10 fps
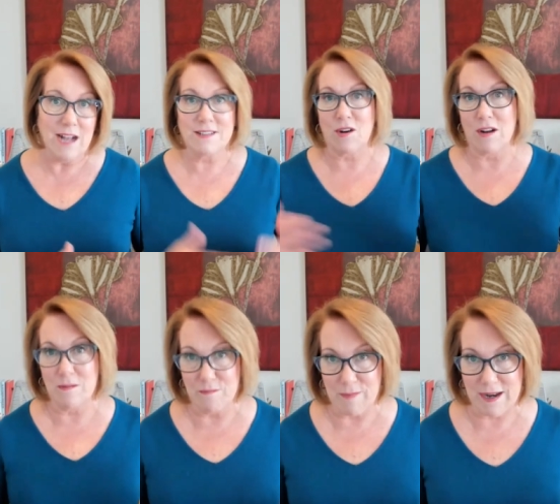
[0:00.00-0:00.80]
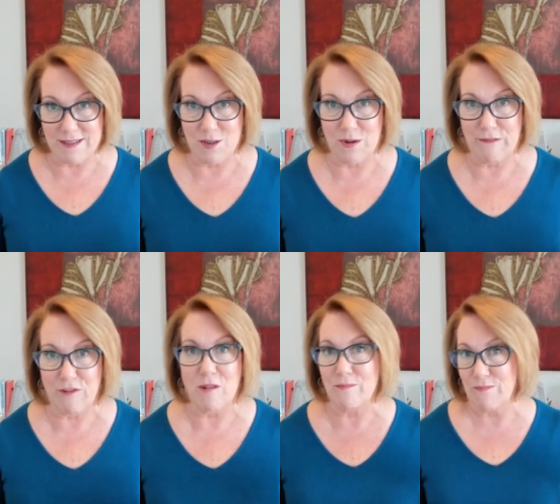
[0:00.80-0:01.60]
and started my
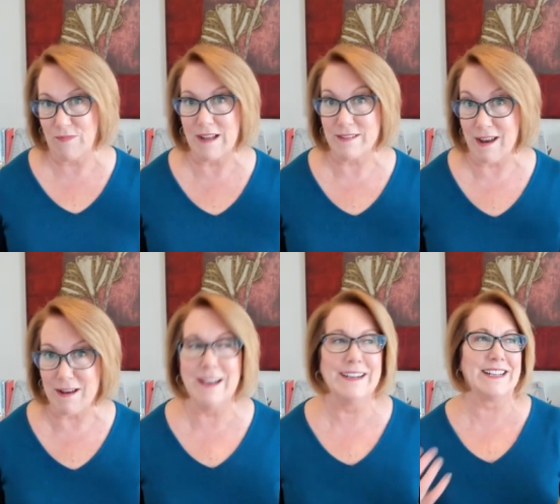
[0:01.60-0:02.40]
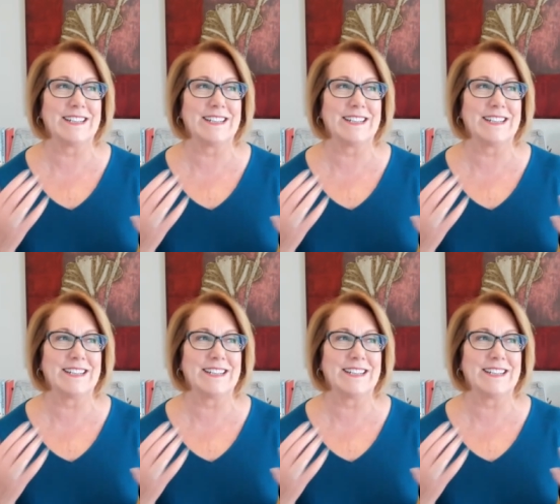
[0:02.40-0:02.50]
consulting firm that day.